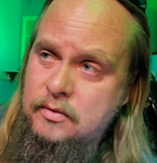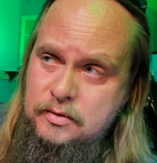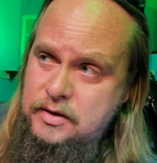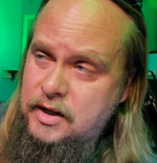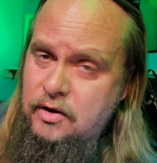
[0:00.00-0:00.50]

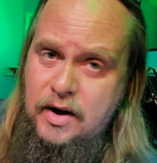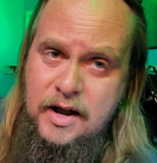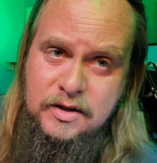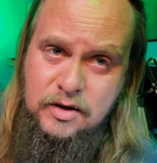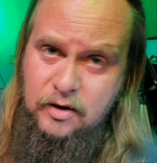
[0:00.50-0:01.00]

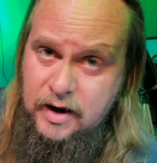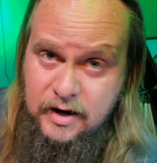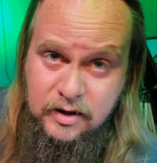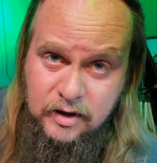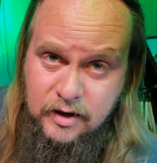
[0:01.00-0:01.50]
cigarettes or
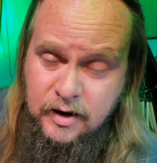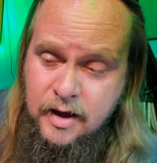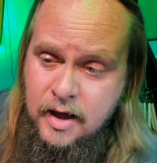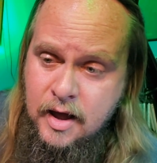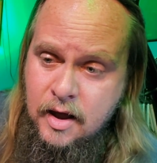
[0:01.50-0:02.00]
anything
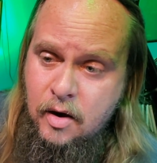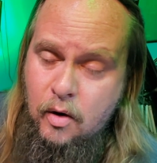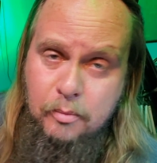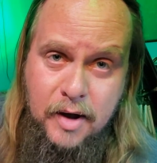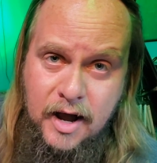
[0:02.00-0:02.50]

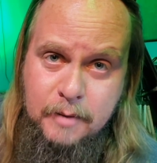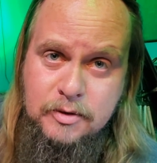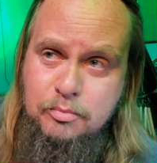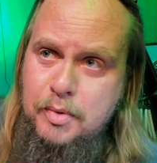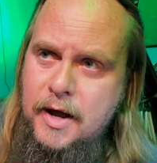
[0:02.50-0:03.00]
or pipes,
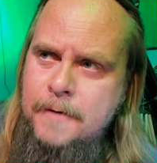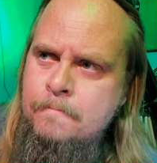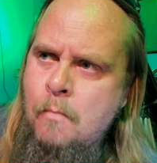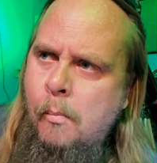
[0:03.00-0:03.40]
but